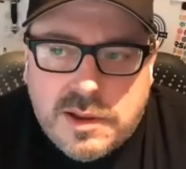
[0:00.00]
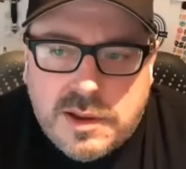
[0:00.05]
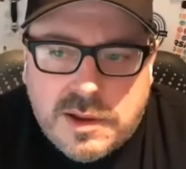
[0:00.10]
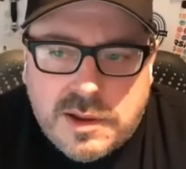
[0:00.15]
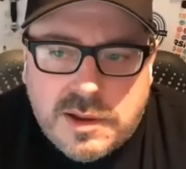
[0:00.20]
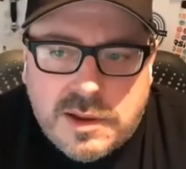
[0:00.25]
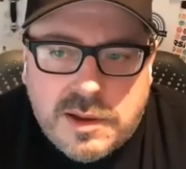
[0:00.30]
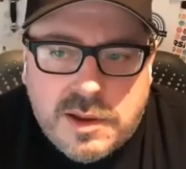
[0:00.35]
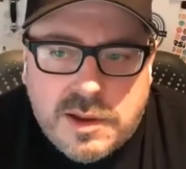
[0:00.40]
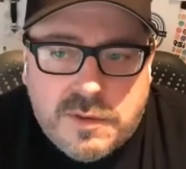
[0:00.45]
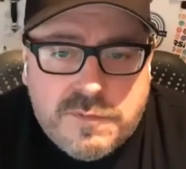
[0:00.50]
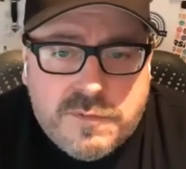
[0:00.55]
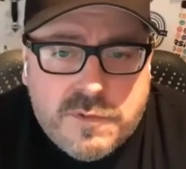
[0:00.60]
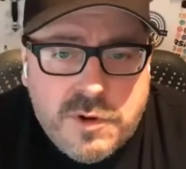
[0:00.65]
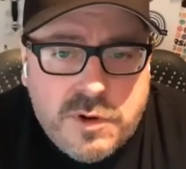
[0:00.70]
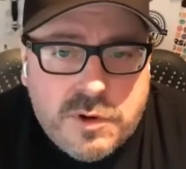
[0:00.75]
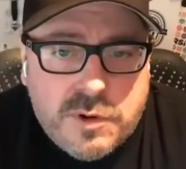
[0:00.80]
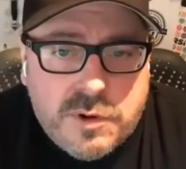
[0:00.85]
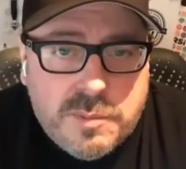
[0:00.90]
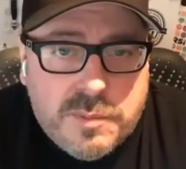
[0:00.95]
a
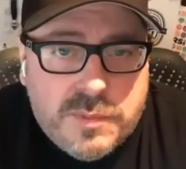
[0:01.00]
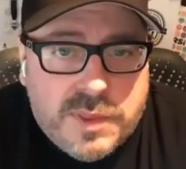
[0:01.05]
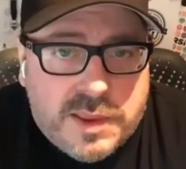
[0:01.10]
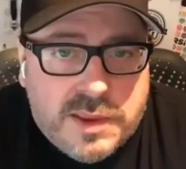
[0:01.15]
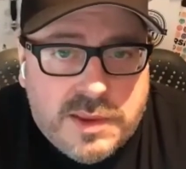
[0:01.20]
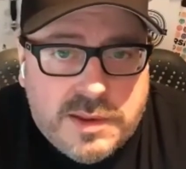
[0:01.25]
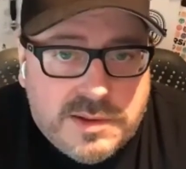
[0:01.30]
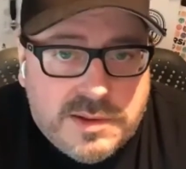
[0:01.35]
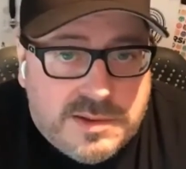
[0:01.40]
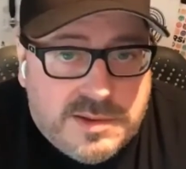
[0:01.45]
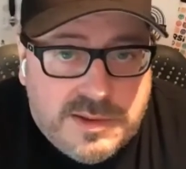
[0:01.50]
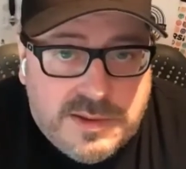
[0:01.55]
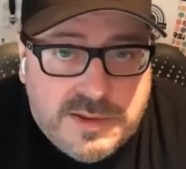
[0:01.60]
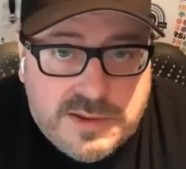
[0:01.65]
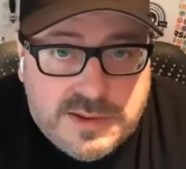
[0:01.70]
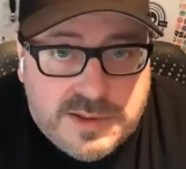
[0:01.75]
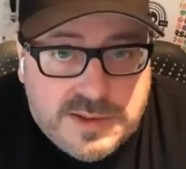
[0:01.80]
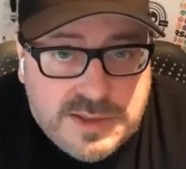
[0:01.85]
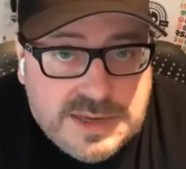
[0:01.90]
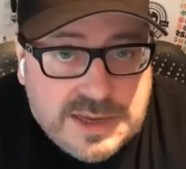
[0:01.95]
firm that
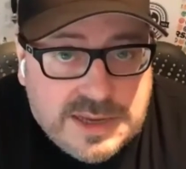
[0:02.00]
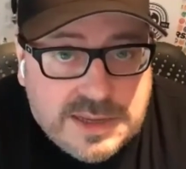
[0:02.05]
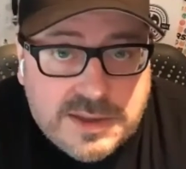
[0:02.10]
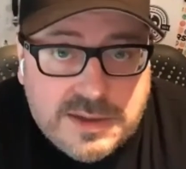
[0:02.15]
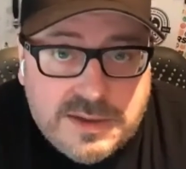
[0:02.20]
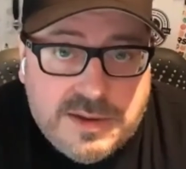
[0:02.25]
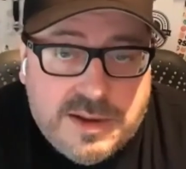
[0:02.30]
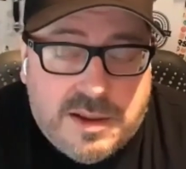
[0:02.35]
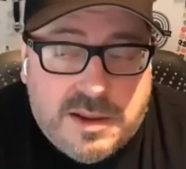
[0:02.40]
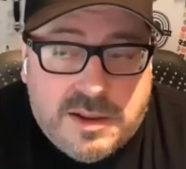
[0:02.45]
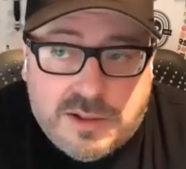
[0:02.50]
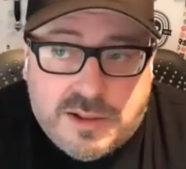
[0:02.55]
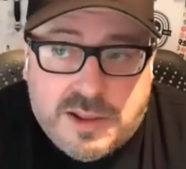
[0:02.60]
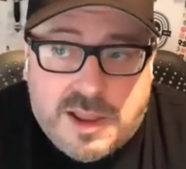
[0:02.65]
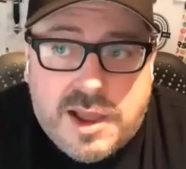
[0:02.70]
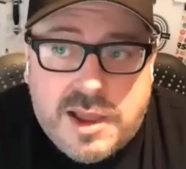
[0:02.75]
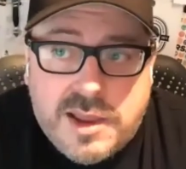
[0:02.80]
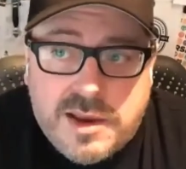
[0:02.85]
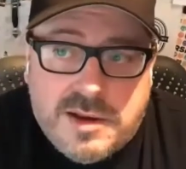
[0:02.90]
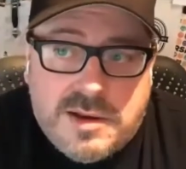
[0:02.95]
did a
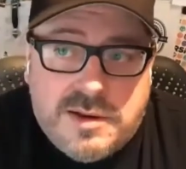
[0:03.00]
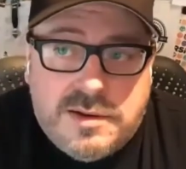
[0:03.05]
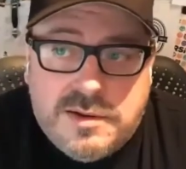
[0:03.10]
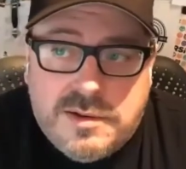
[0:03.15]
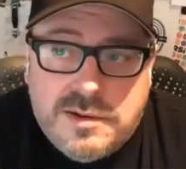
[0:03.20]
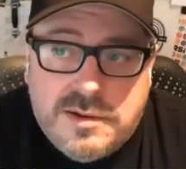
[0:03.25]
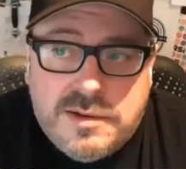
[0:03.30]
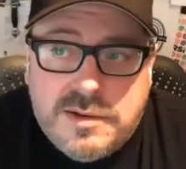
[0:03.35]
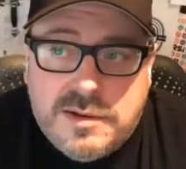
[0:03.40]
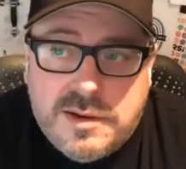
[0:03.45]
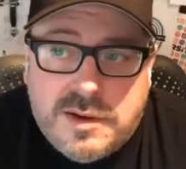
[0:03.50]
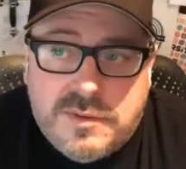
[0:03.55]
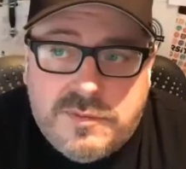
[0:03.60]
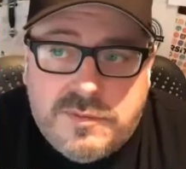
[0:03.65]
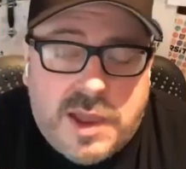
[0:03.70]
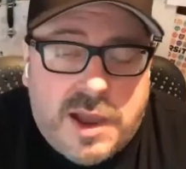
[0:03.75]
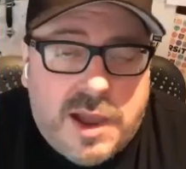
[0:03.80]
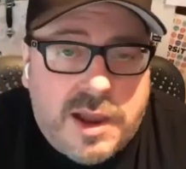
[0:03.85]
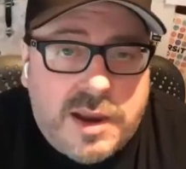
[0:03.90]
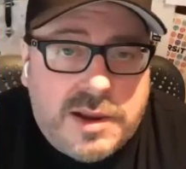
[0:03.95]
lot
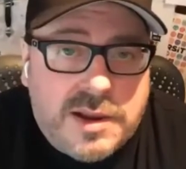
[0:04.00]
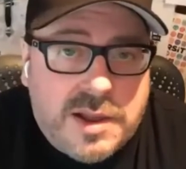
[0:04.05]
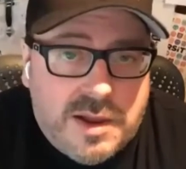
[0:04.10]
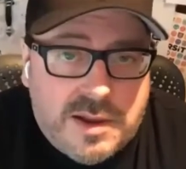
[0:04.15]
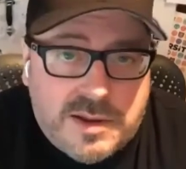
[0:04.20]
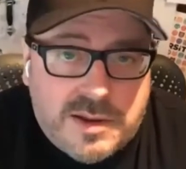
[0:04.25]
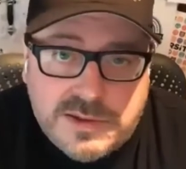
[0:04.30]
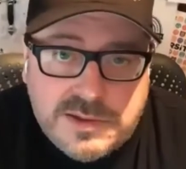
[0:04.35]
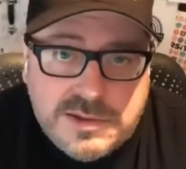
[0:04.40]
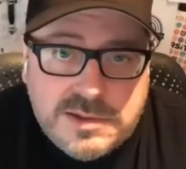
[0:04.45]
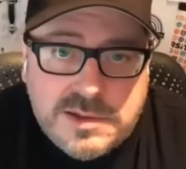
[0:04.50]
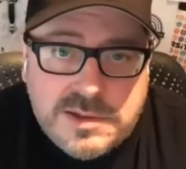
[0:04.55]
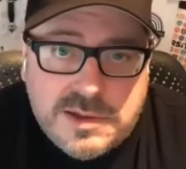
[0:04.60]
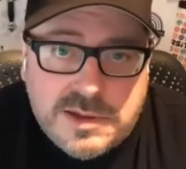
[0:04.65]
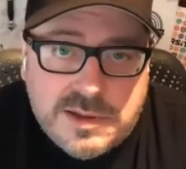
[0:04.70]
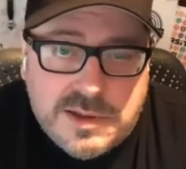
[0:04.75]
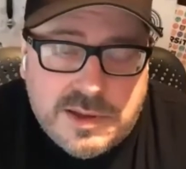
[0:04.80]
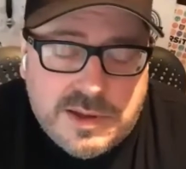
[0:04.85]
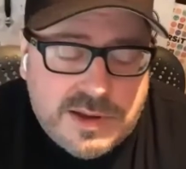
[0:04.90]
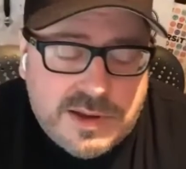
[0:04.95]
of the icons
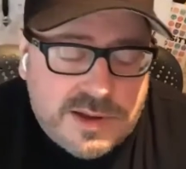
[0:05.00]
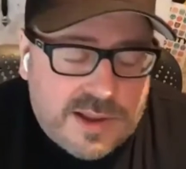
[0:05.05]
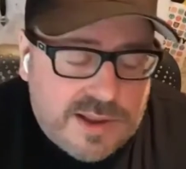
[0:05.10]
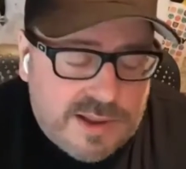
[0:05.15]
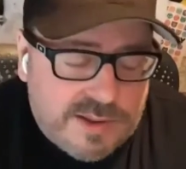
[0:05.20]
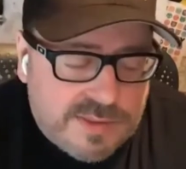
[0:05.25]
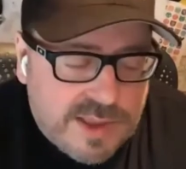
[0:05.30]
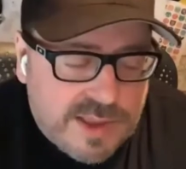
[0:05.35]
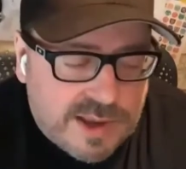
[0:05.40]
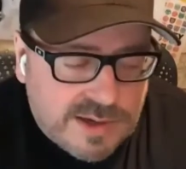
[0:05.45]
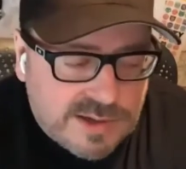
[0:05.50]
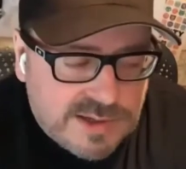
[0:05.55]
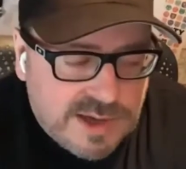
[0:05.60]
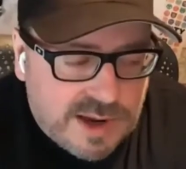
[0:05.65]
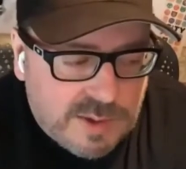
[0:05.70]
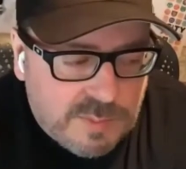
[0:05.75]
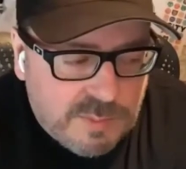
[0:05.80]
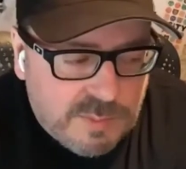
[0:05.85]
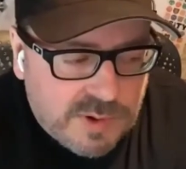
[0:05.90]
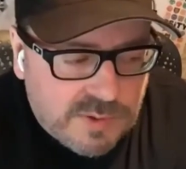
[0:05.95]
at that
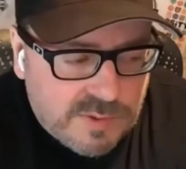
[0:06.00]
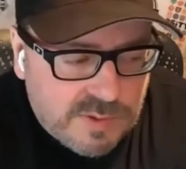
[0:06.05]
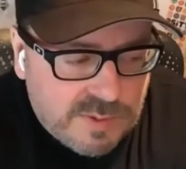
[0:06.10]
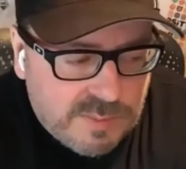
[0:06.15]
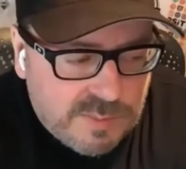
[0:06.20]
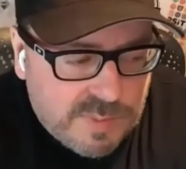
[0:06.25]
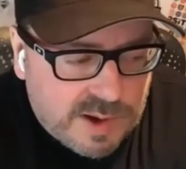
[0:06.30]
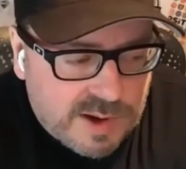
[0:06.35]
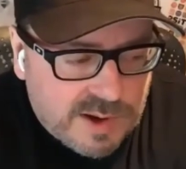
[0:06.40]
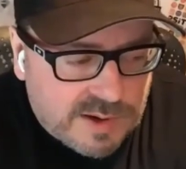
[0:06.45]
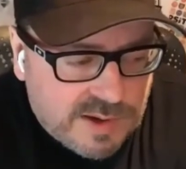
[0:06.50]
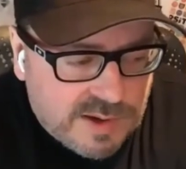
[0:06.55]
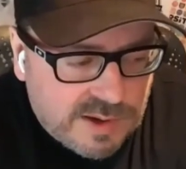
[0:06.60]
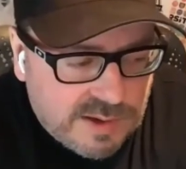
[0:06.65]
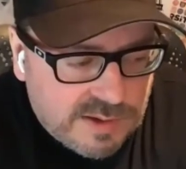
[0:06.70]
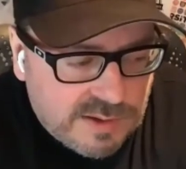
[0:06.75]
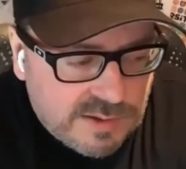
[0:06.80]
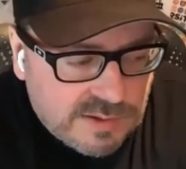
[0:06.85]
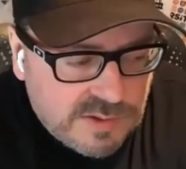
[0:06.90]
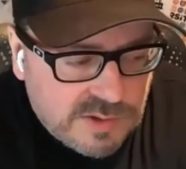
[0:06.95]
time period back
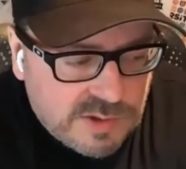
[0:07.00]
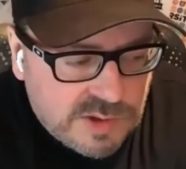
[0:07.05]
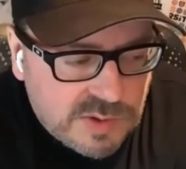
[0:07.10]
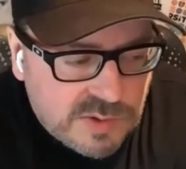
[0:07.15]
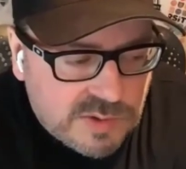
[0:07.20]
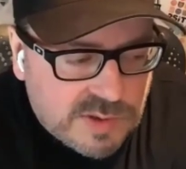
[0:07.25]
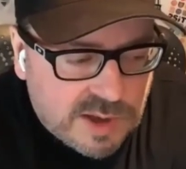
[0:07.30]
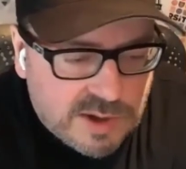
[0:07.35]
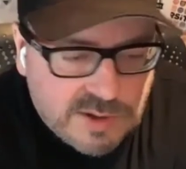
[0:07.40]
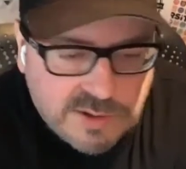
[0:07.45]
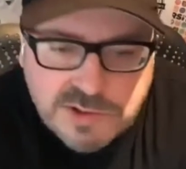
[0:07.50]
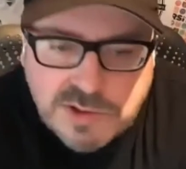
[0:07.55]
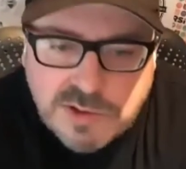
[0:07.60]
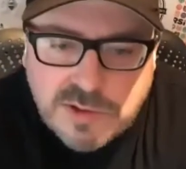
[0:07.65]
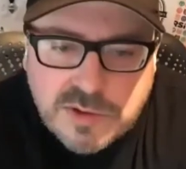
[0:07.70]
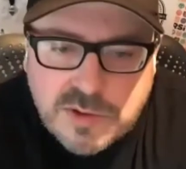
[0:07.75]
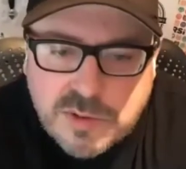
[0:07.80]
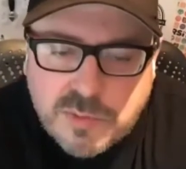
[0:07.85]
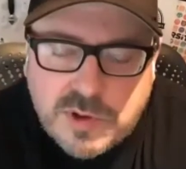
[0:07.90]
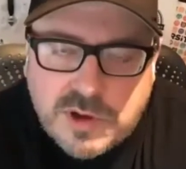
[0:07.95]
in
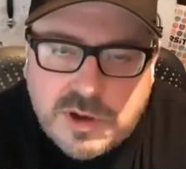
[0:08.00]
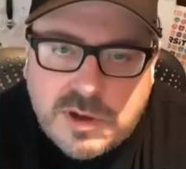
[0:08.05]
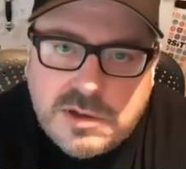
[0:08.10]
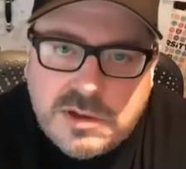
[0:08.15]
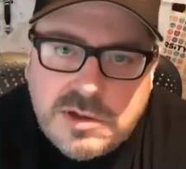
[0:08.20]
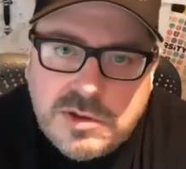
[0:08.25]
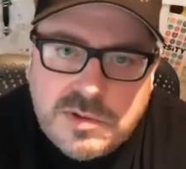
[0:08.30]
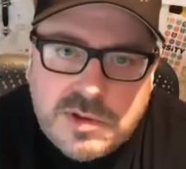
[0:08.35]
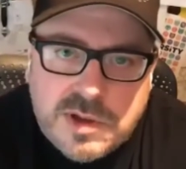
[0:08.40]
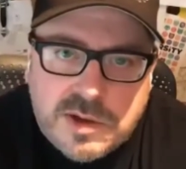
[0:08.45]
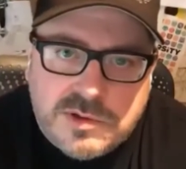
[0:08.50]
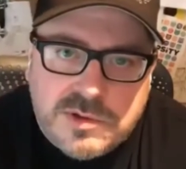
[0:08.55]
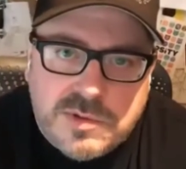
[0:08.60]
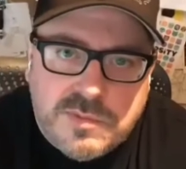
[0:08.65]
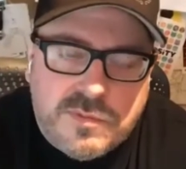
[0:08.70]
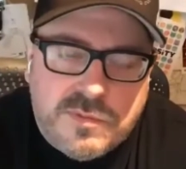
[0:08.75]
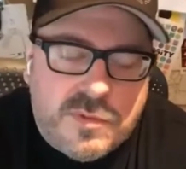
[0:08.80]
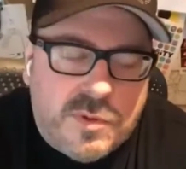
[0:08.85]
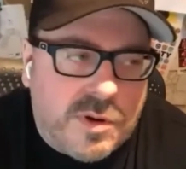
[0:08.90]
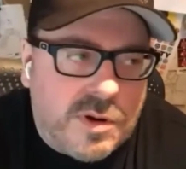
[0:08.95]
2003,
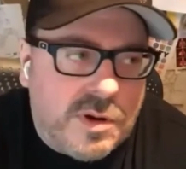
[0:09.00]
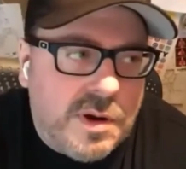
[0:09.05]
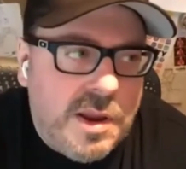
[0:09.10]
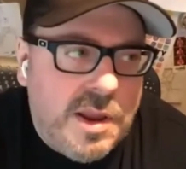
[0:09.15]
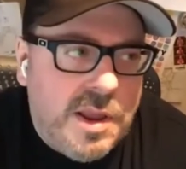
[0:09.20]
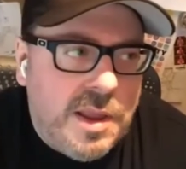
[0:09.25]
2004.